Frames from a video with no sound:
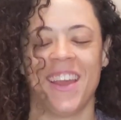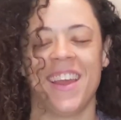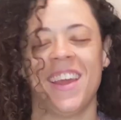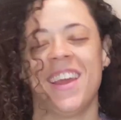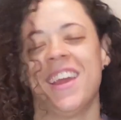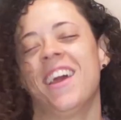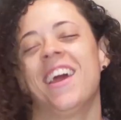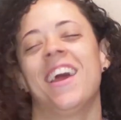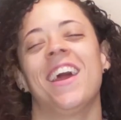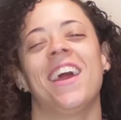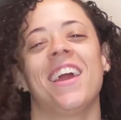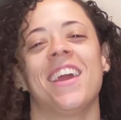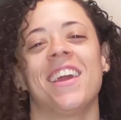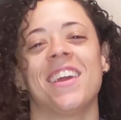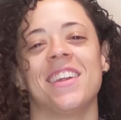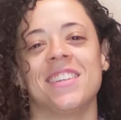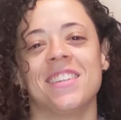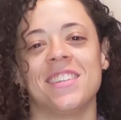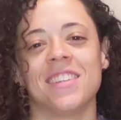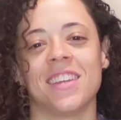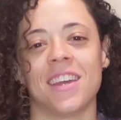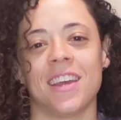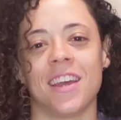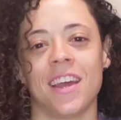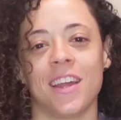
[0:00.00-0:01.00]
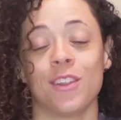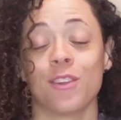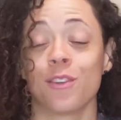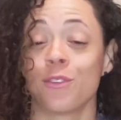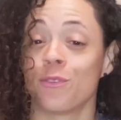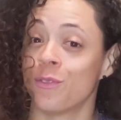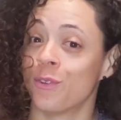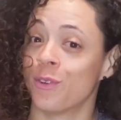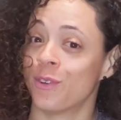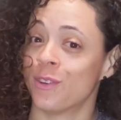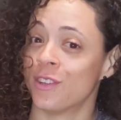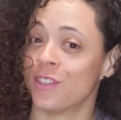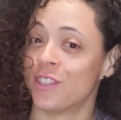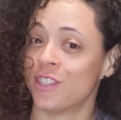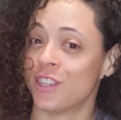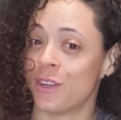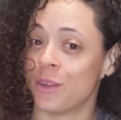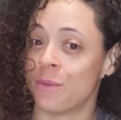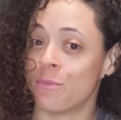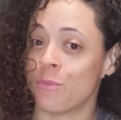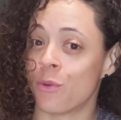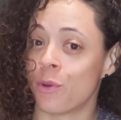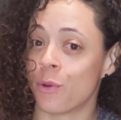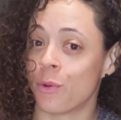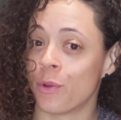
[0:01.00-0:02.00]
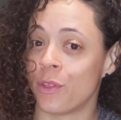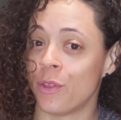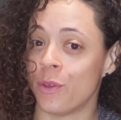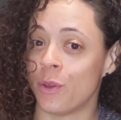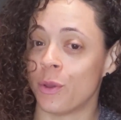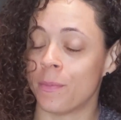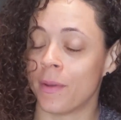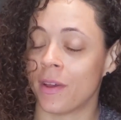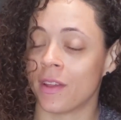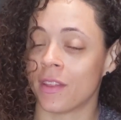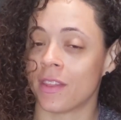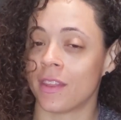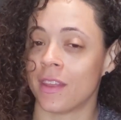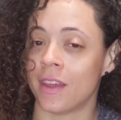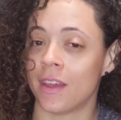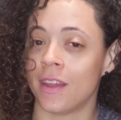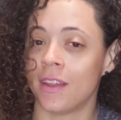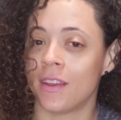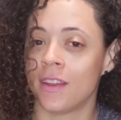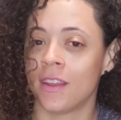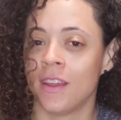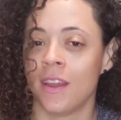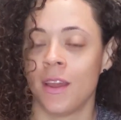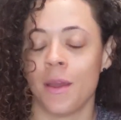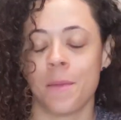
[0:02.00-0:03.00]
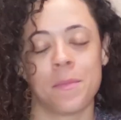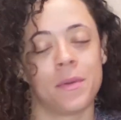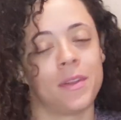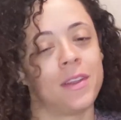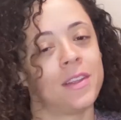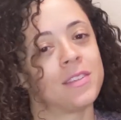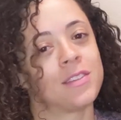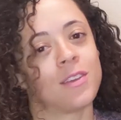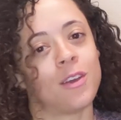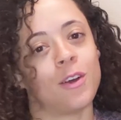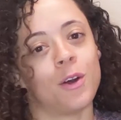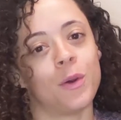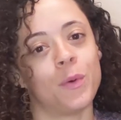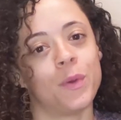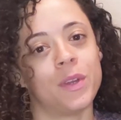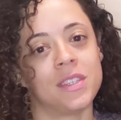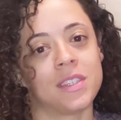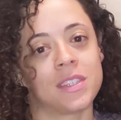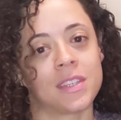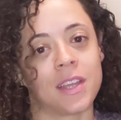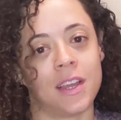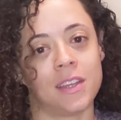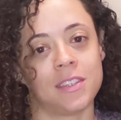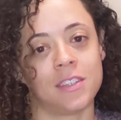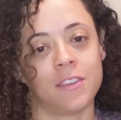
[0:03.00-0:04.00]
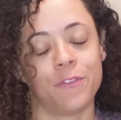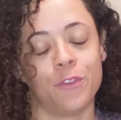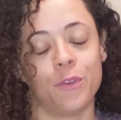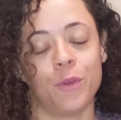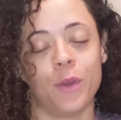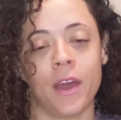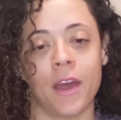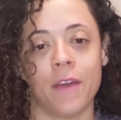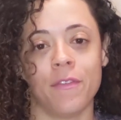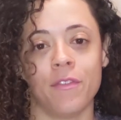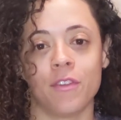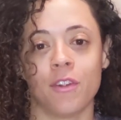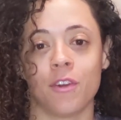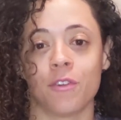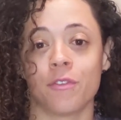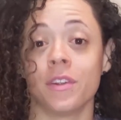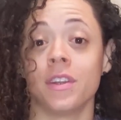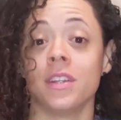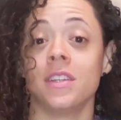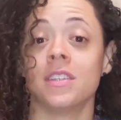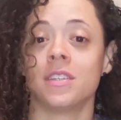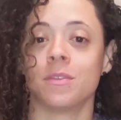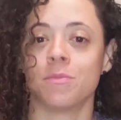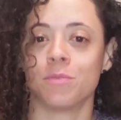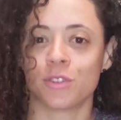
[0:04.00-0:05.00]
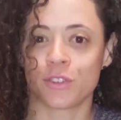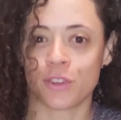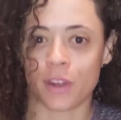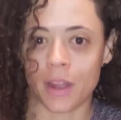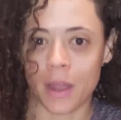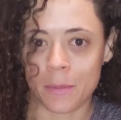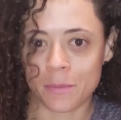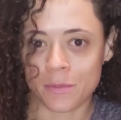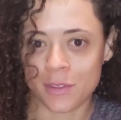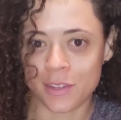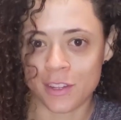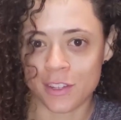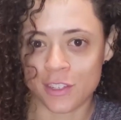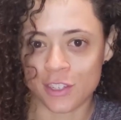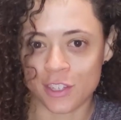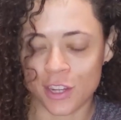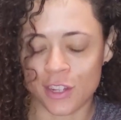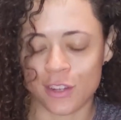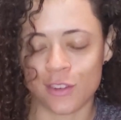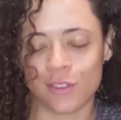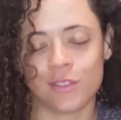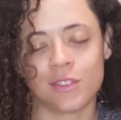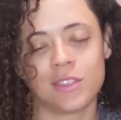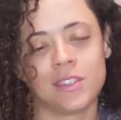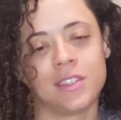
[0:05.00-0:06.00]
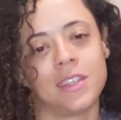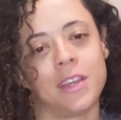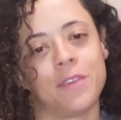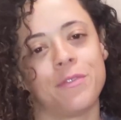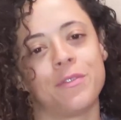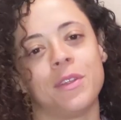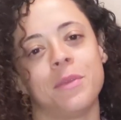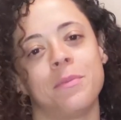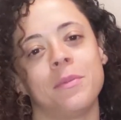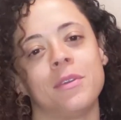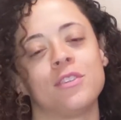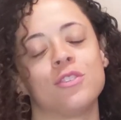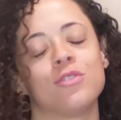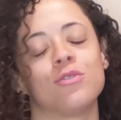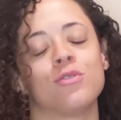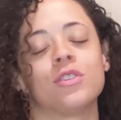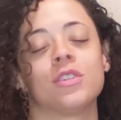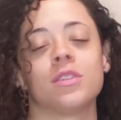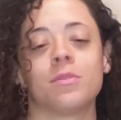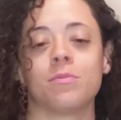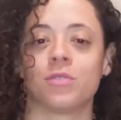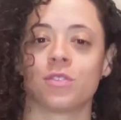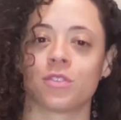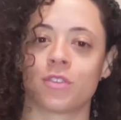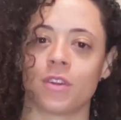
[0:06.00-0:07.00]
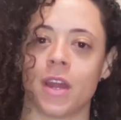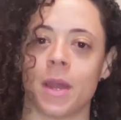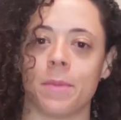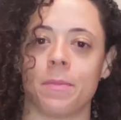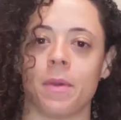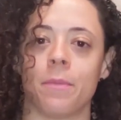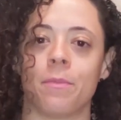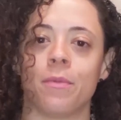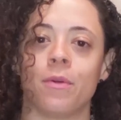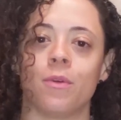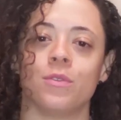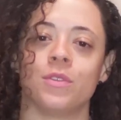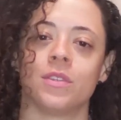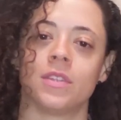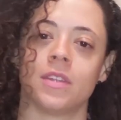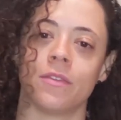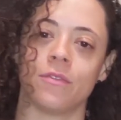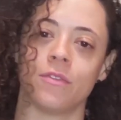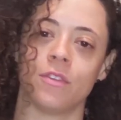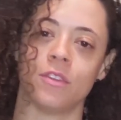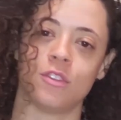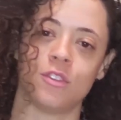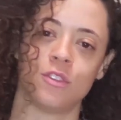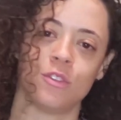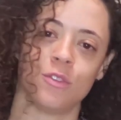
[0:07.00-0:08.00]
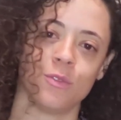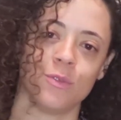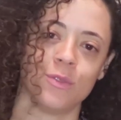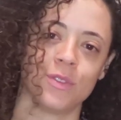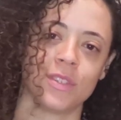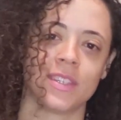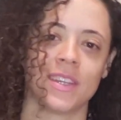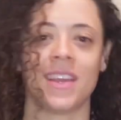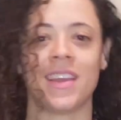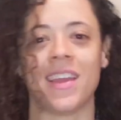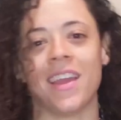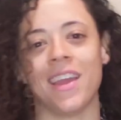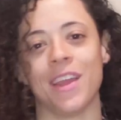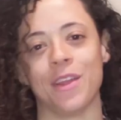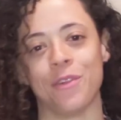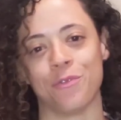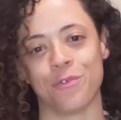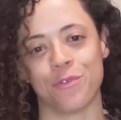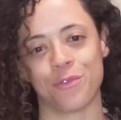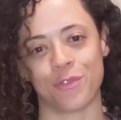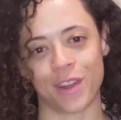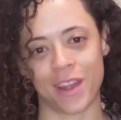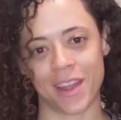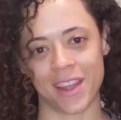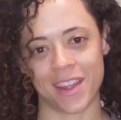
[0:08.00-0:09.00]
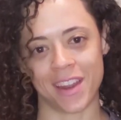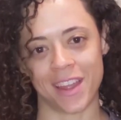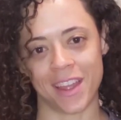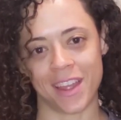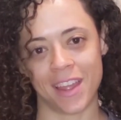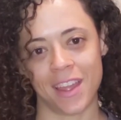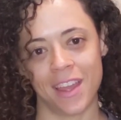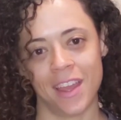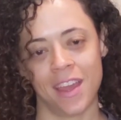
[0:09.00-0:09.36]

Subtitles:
And I look forward to sharing more with you about that. But as always, guys, if you haven't already subscribed to the channel, definitely make sure to subscribe. I post every Tuesday and Friday.